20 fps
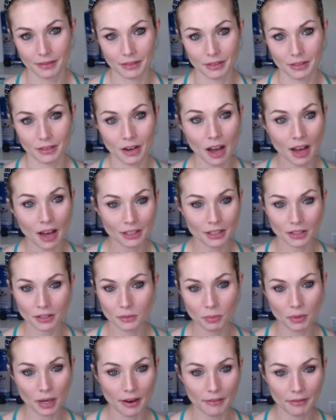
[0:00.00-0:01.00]
not just
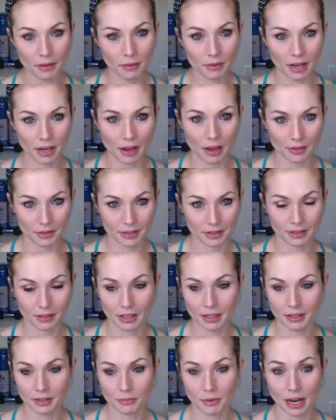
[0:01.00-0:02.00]
what everyone else
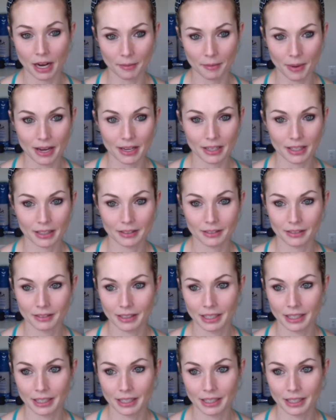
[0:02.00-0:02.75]
is recommending.